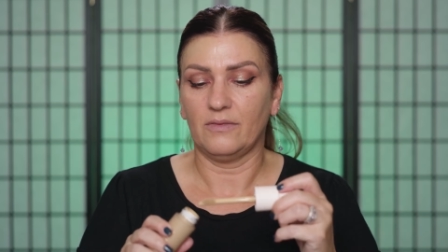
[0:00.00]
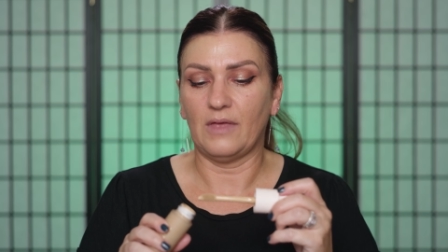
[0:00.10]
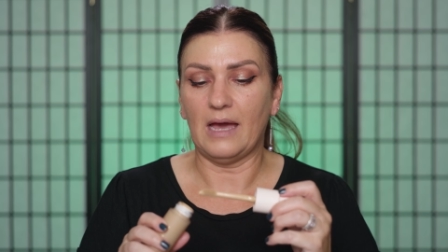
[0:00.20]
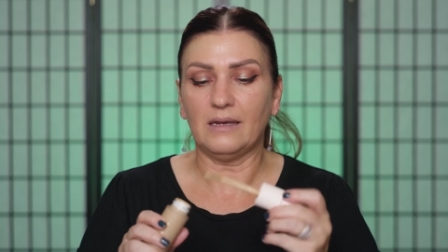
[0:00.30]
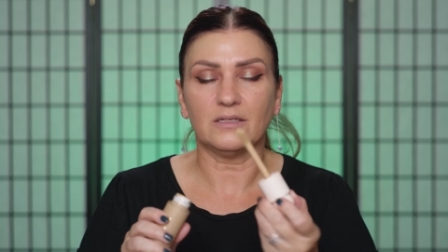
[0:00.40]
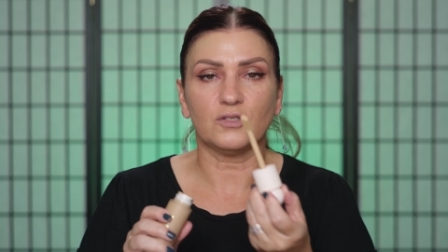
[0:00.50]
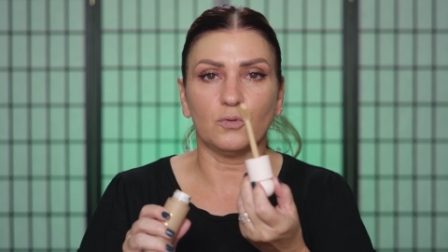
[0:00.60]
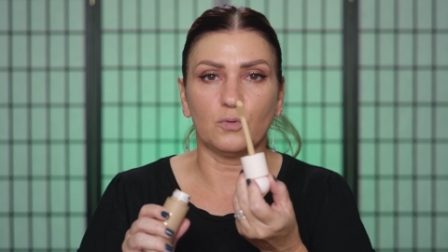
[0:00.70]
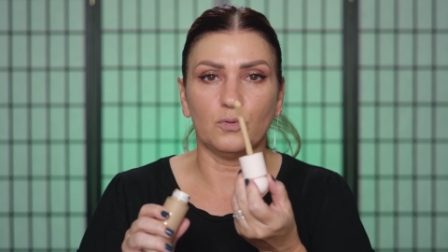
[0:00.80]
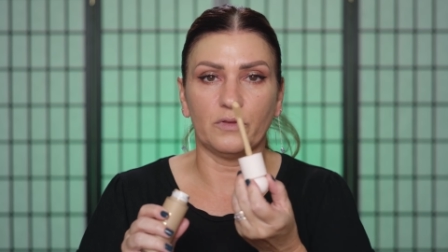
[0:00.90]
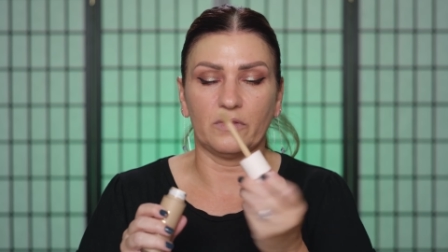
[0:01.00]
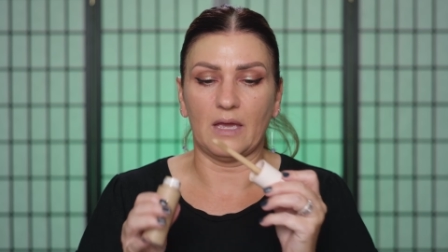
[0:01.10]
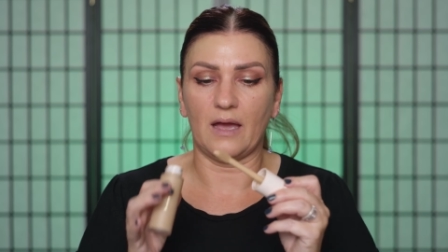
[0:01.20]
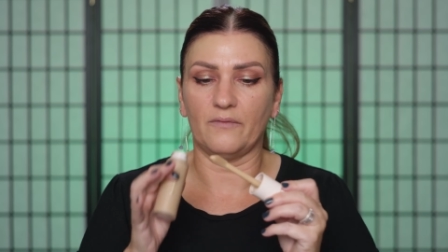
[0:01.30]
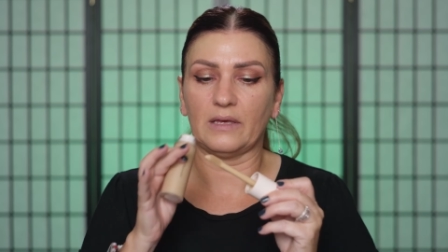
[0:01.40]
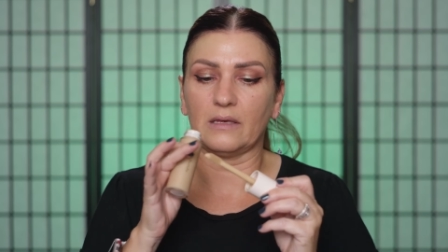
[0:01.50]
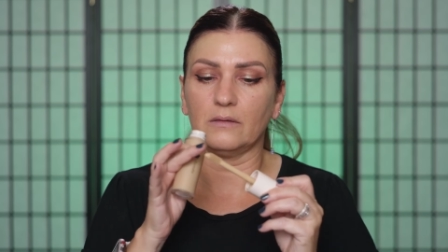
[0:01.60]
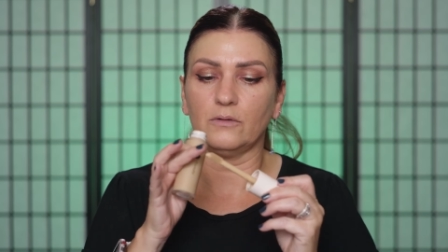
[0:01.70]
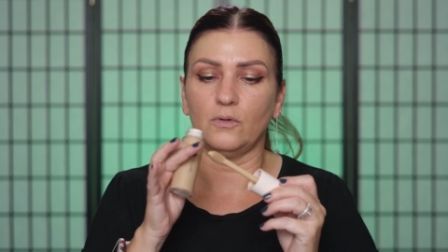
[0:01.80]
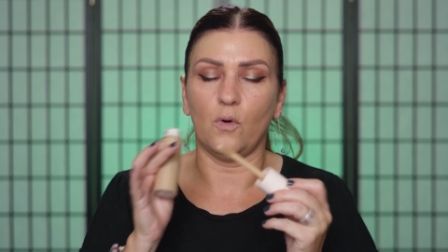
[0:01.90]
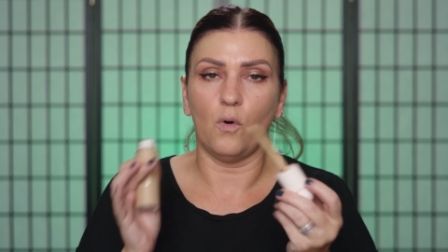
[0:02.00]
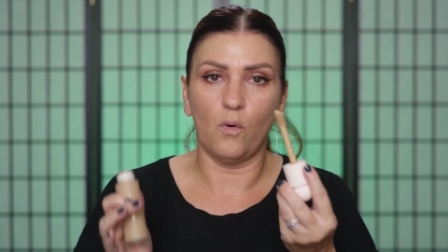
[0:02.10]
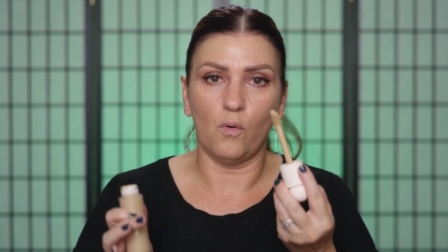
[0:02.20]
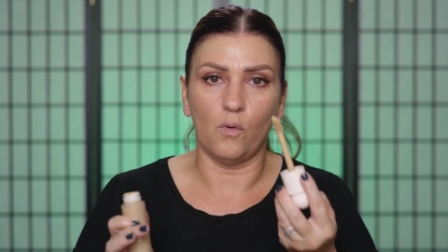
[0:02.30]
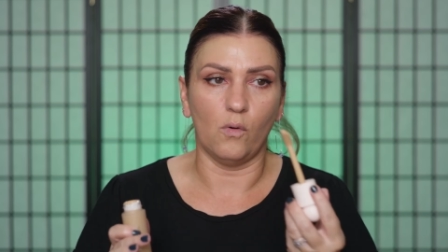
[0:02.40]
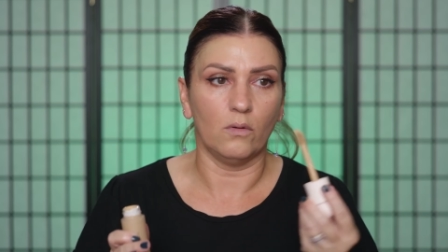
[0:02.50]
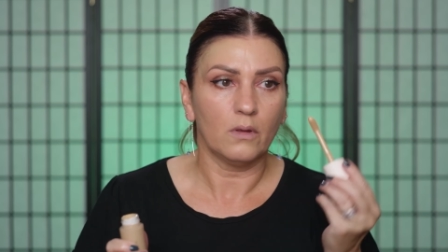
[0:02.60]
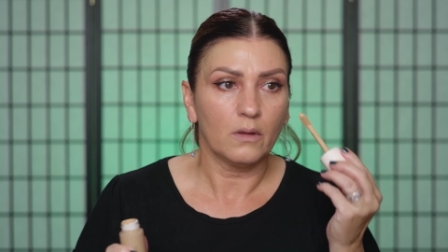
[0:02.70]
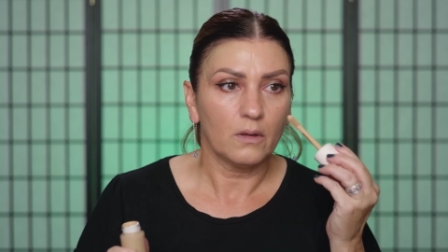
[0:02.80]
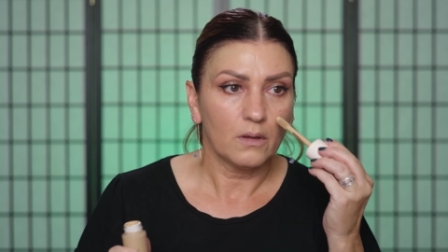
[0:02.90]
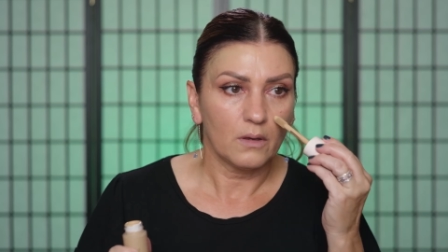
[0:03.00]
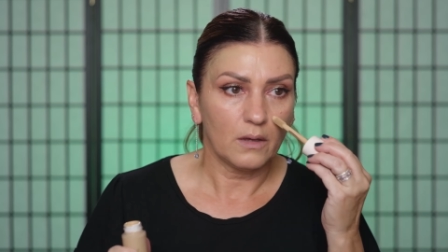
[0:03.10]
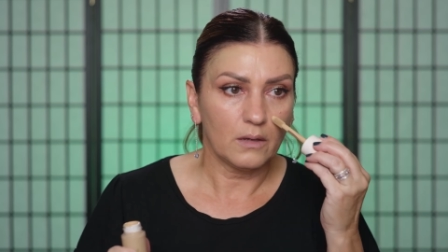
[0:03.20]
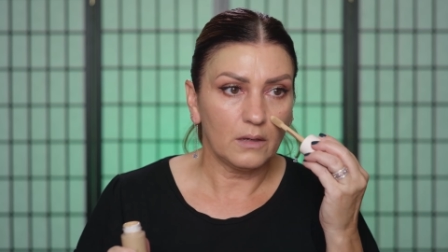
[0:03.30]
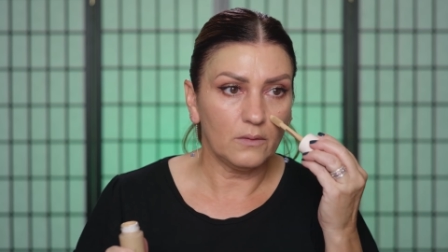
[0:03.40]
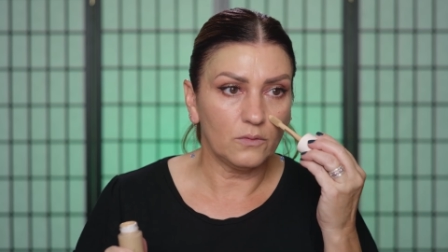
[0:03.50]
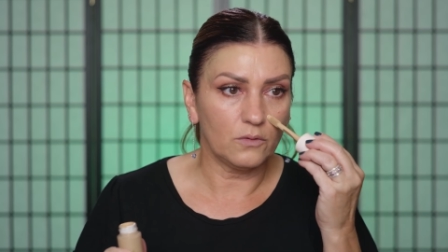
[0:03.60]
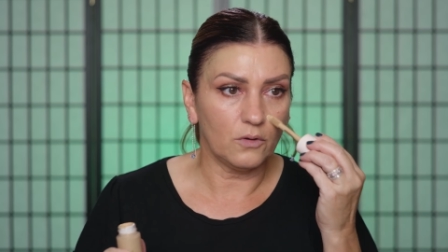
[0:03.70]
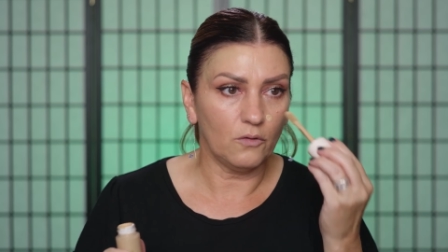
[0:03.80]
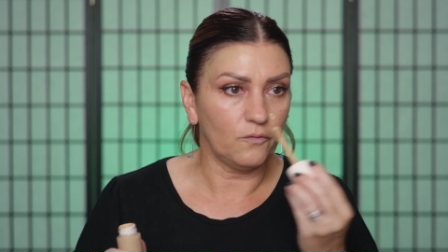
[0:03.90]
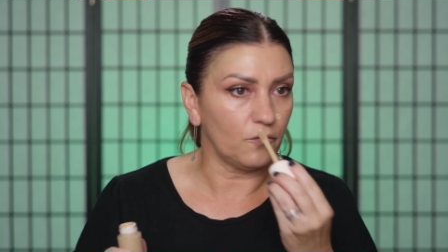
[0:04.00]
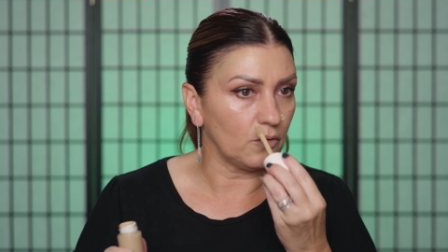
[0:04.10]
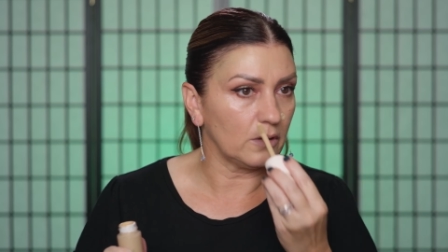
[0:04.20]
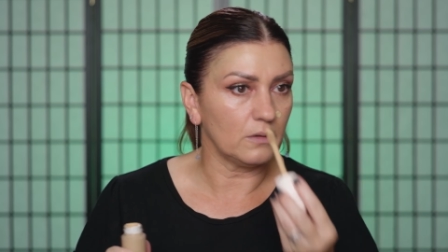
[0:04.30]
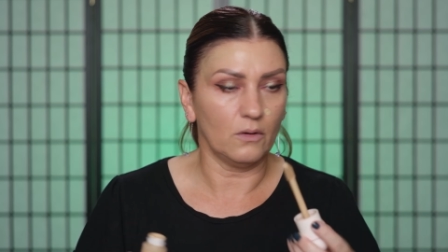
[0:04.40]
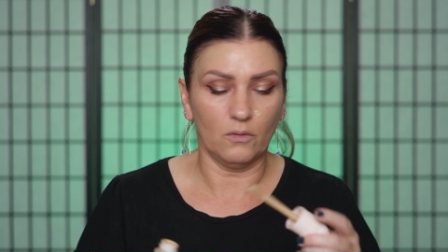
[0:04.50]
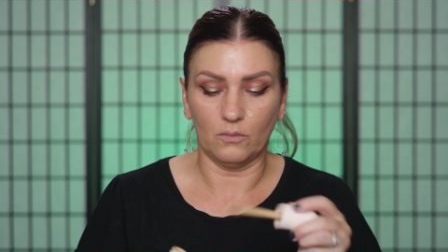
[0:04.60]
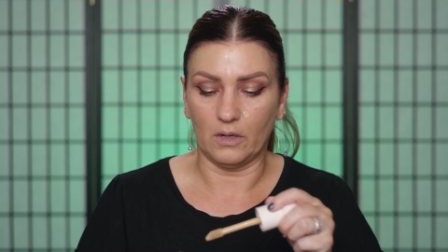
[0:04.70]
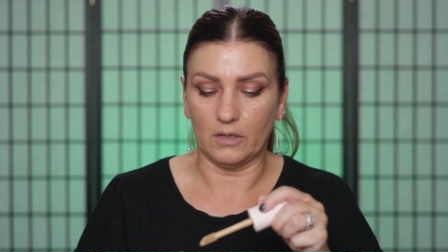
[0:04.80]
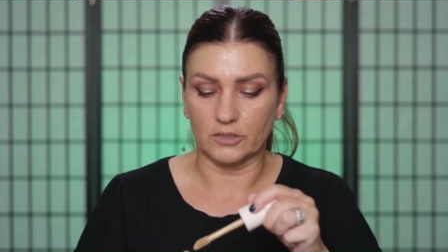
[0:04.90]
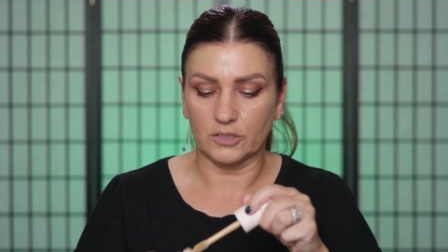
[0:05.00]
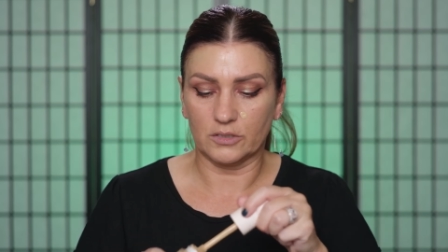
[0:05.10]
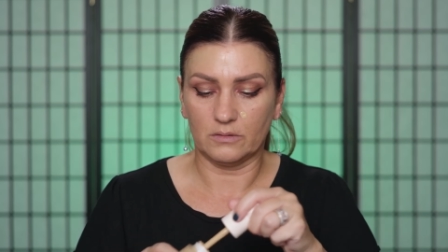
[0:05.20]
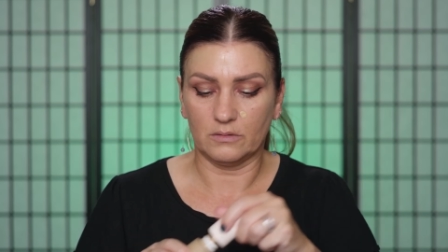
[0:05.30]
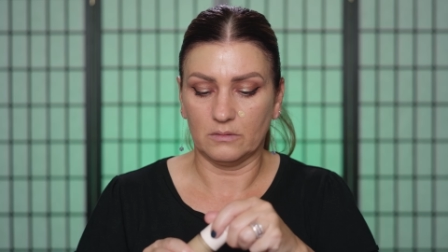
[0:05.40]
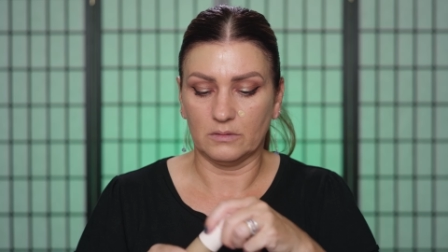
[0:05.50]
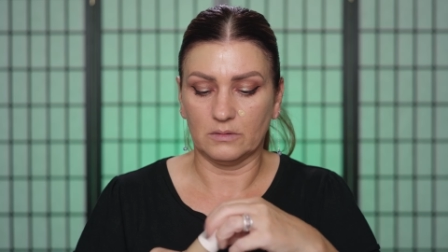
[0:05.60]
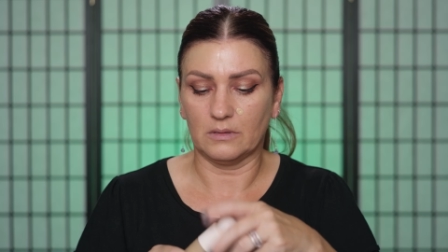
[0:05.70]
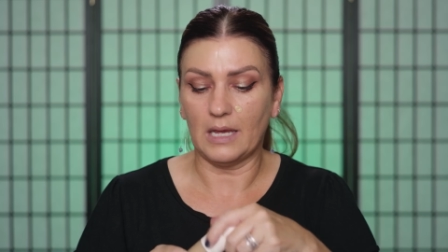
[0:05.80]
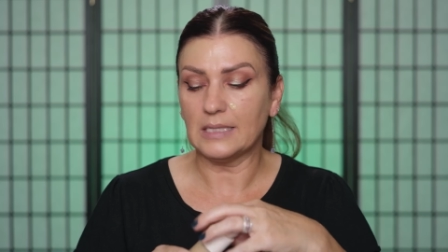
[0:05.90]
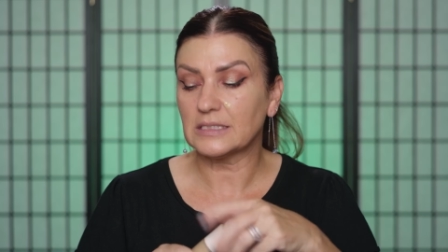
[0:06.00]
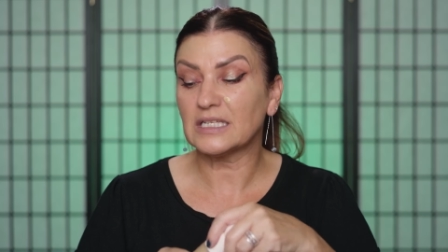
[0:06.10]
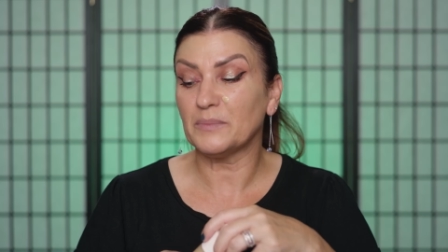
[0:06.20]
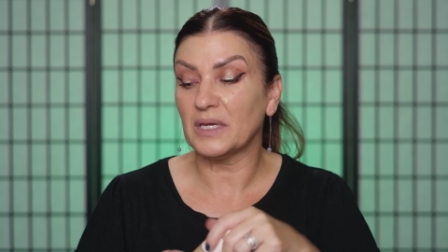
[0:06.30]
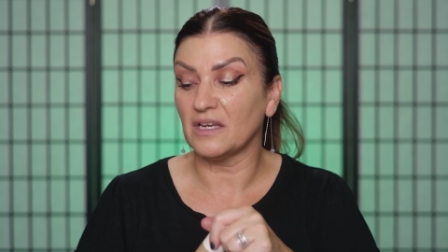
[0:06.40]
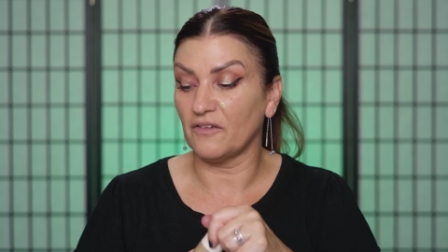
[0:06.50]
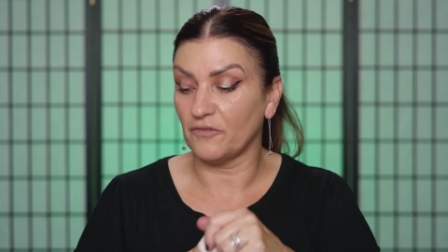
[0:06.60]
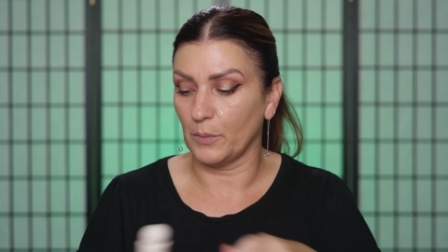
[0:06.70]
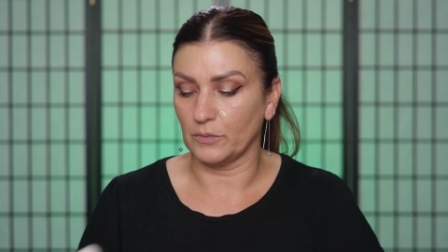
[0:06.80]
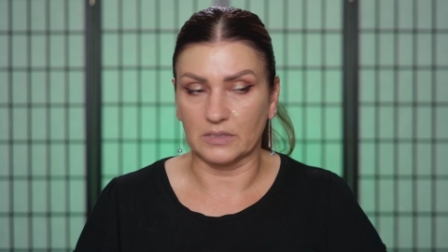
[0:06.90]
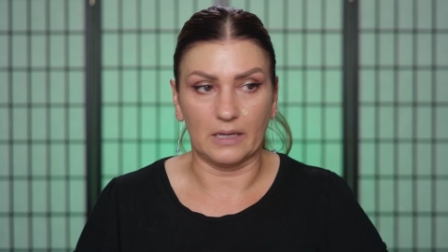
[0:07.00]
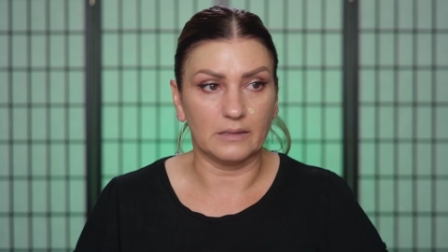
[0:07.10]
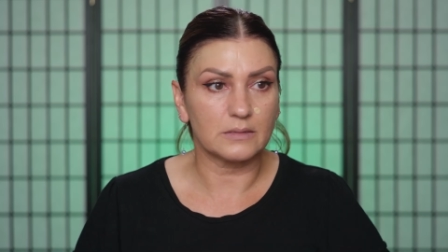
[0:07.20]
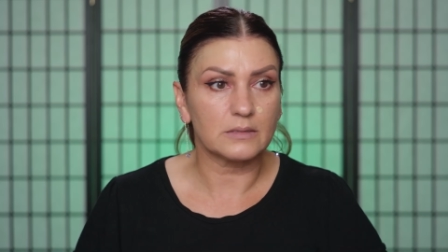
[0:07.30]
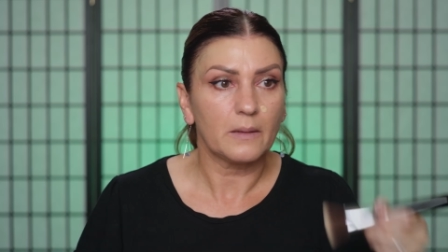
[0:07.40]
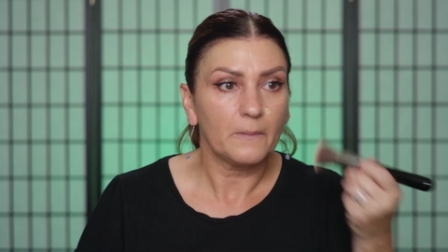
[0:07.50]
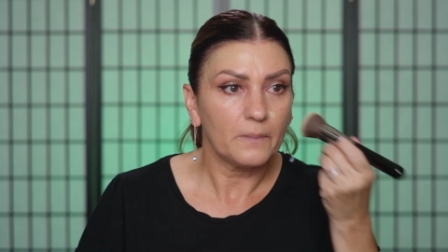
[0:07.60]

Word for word: that is so cool that they have like a little hole in the doe foot. Oh gosh, that's gonna be enough for both sides.